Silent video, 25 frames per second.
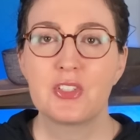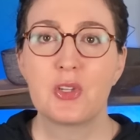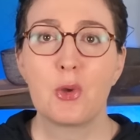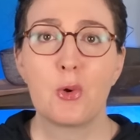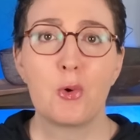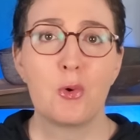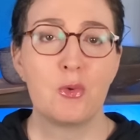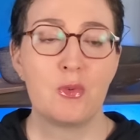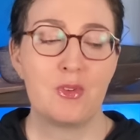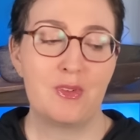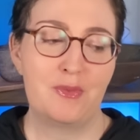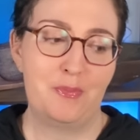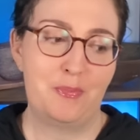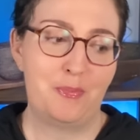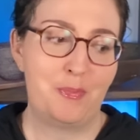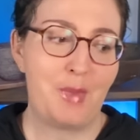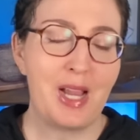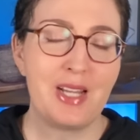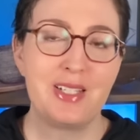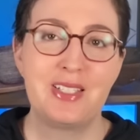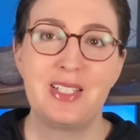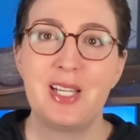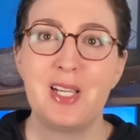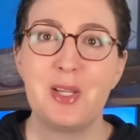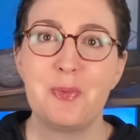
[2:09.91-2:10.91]
So
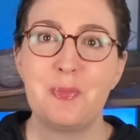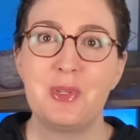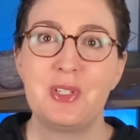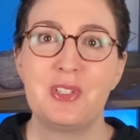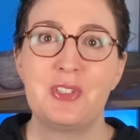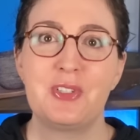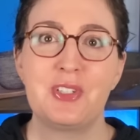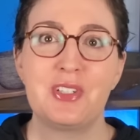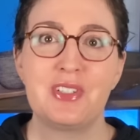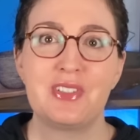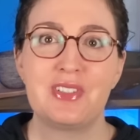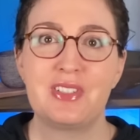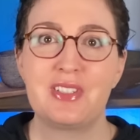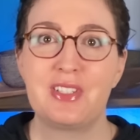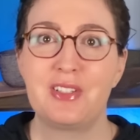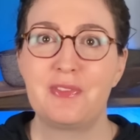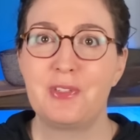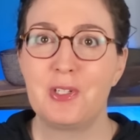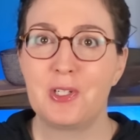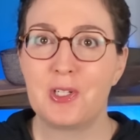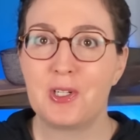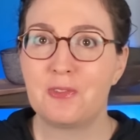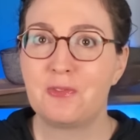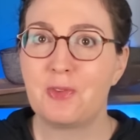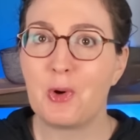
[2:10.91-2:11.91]
my tip is just,
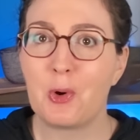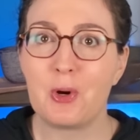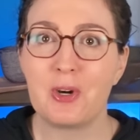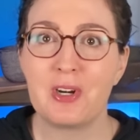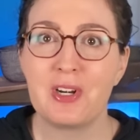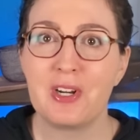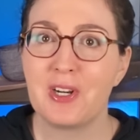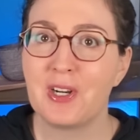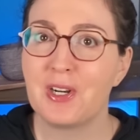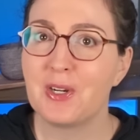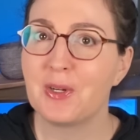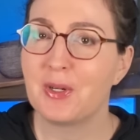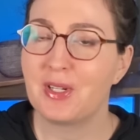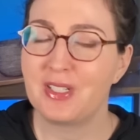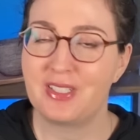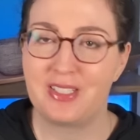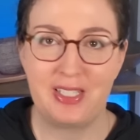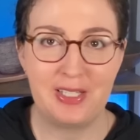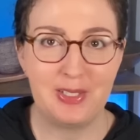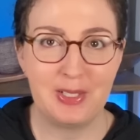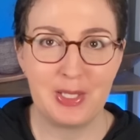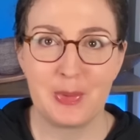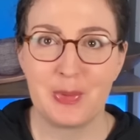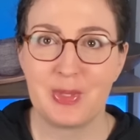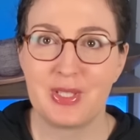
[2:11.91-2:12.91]
if you're a foreigner
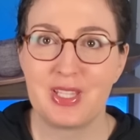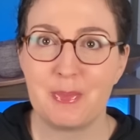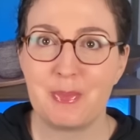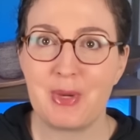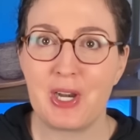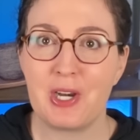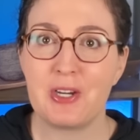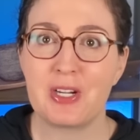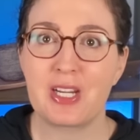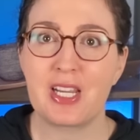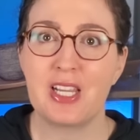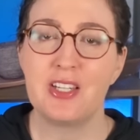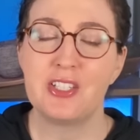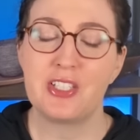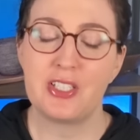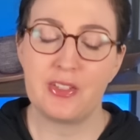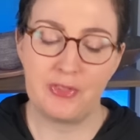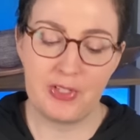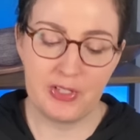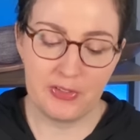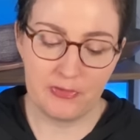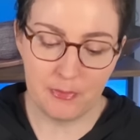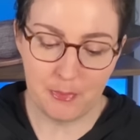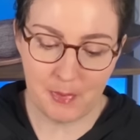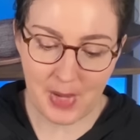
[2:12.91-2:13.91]
dealing with Americans,
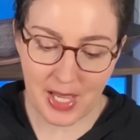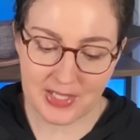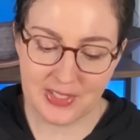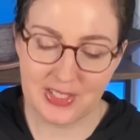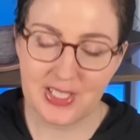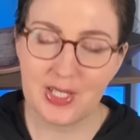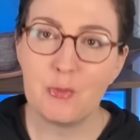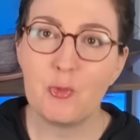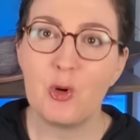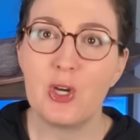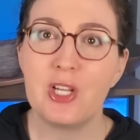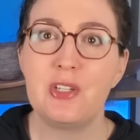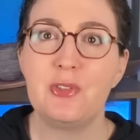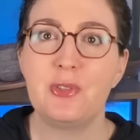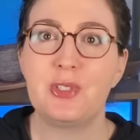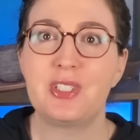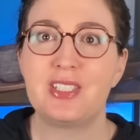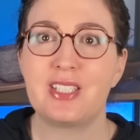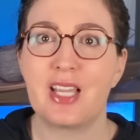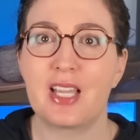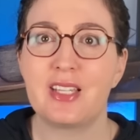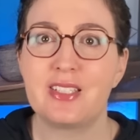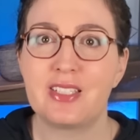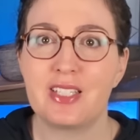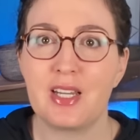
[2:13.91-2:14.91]
if you've met someone who
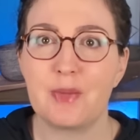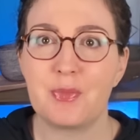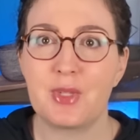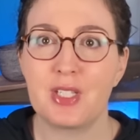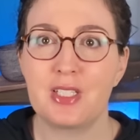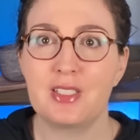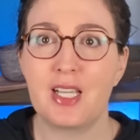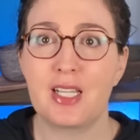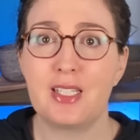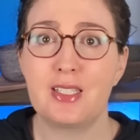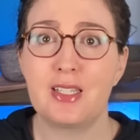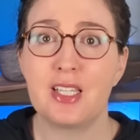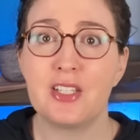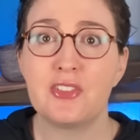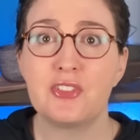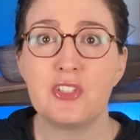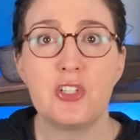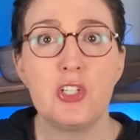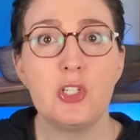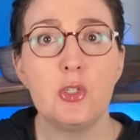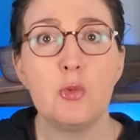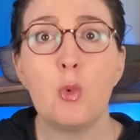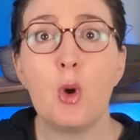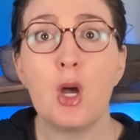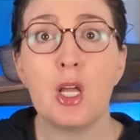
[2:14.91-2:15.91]
says something like this
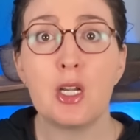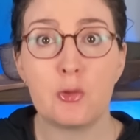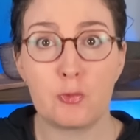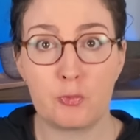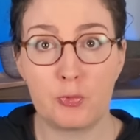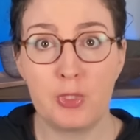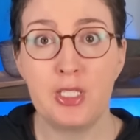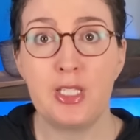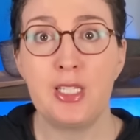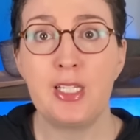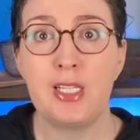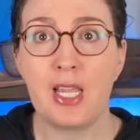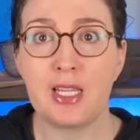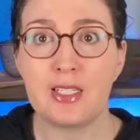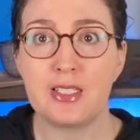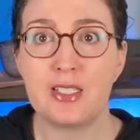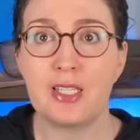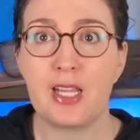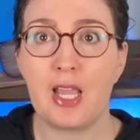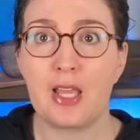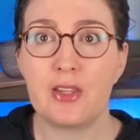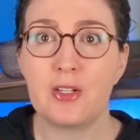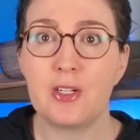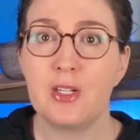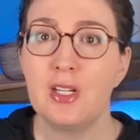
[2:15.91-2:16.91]
and you want to really get
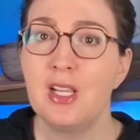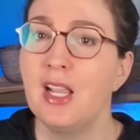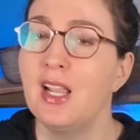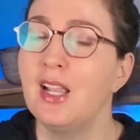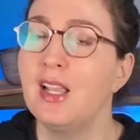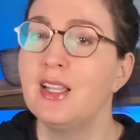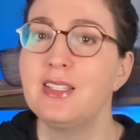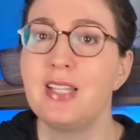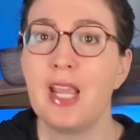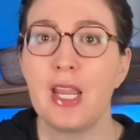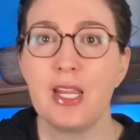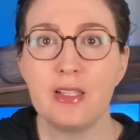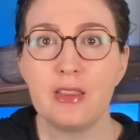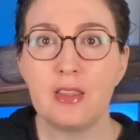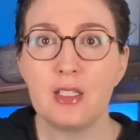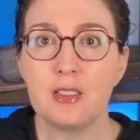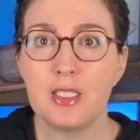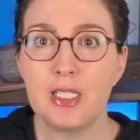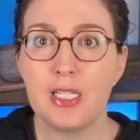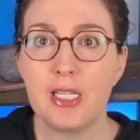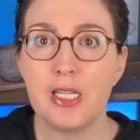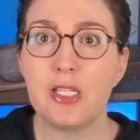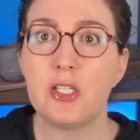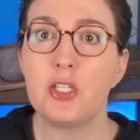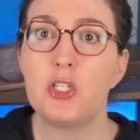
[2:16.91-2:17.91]
together, take the
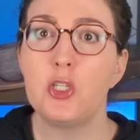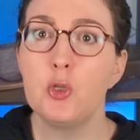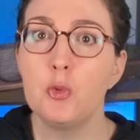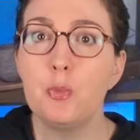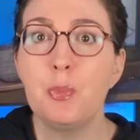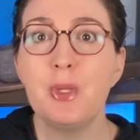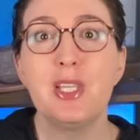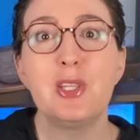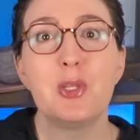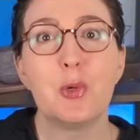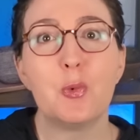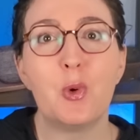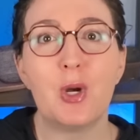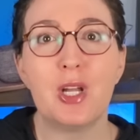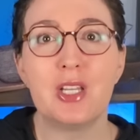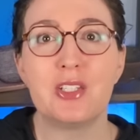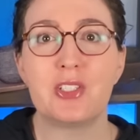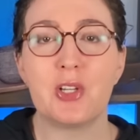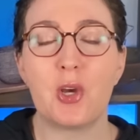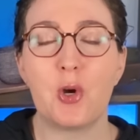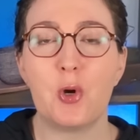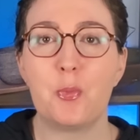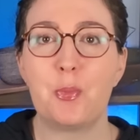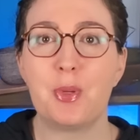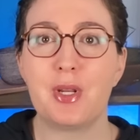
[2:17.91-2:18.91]
lead. You be the one
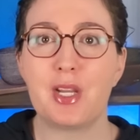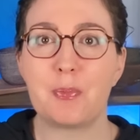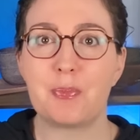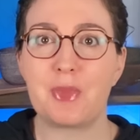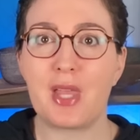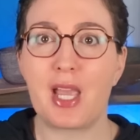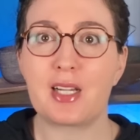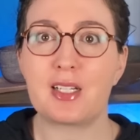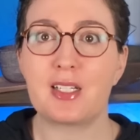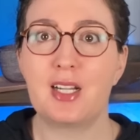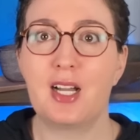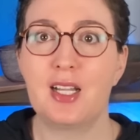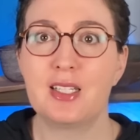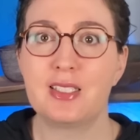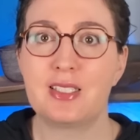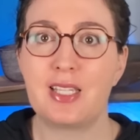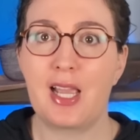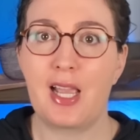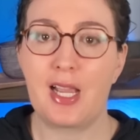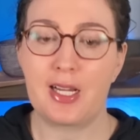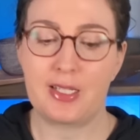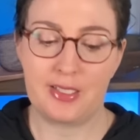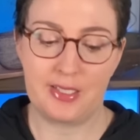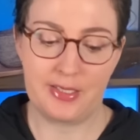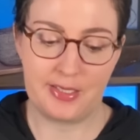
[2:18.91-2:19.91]
to open up that
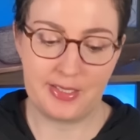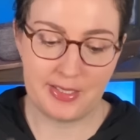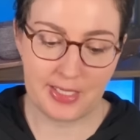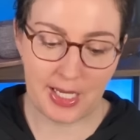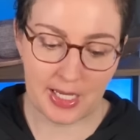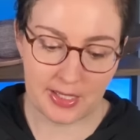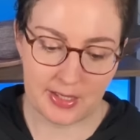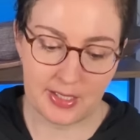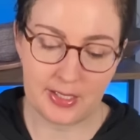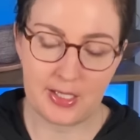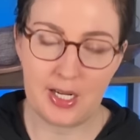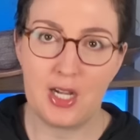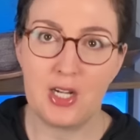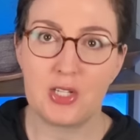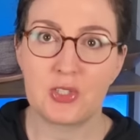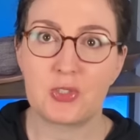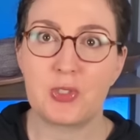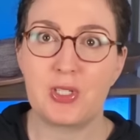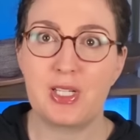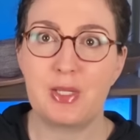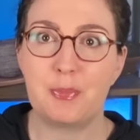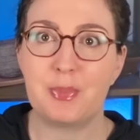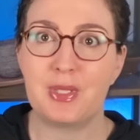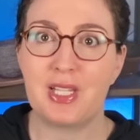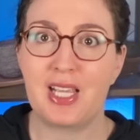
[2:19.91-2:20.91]
contact, to set the
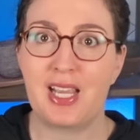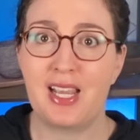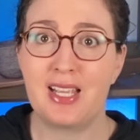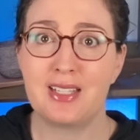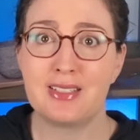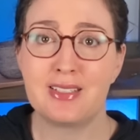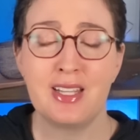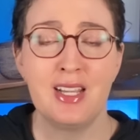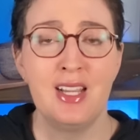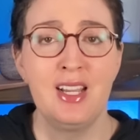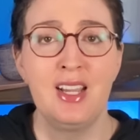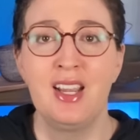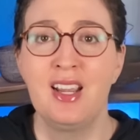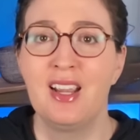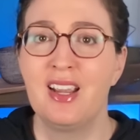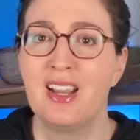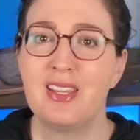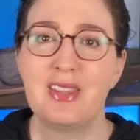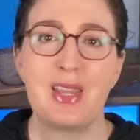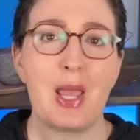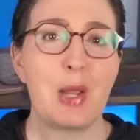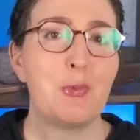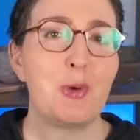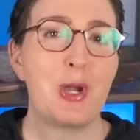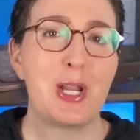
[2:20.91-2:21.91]
concrete plans,
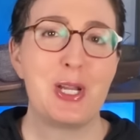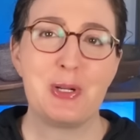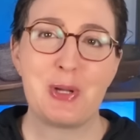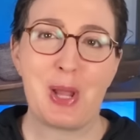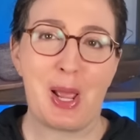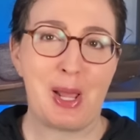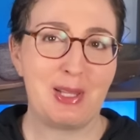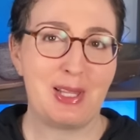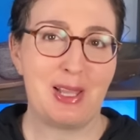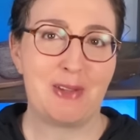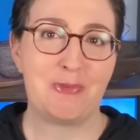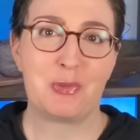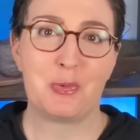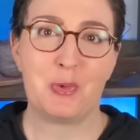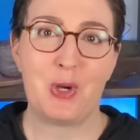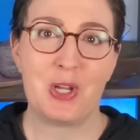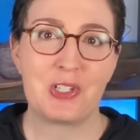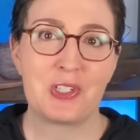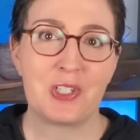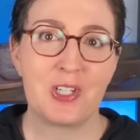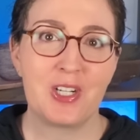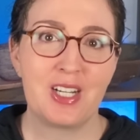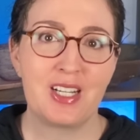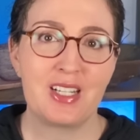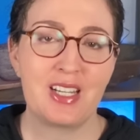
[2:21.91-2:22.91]
and that way you're not left
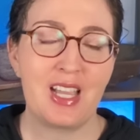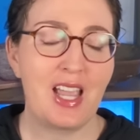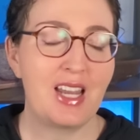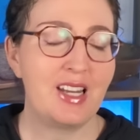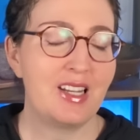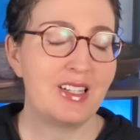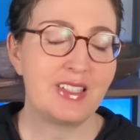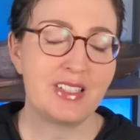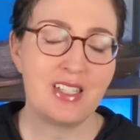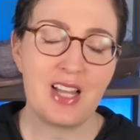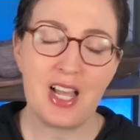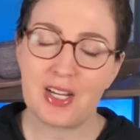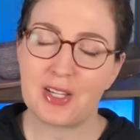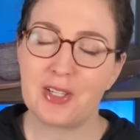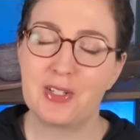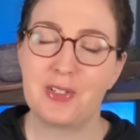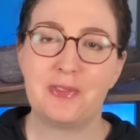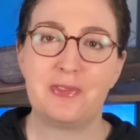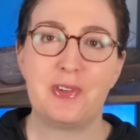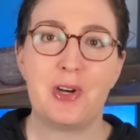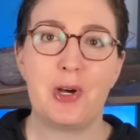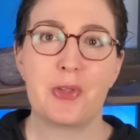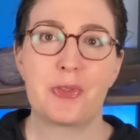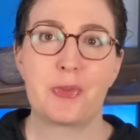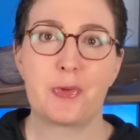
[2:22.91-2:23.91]
wondering and it's not going
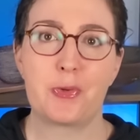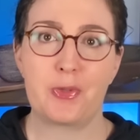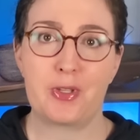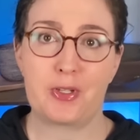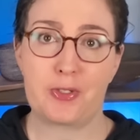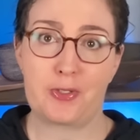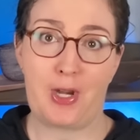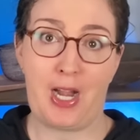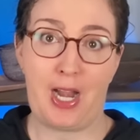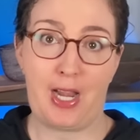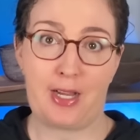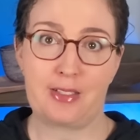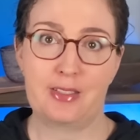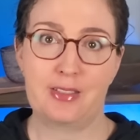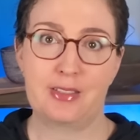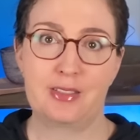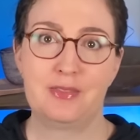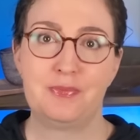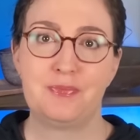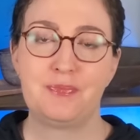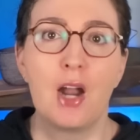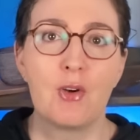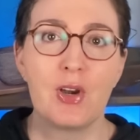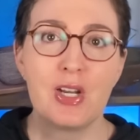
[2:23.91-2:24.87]
to fall through the cracks.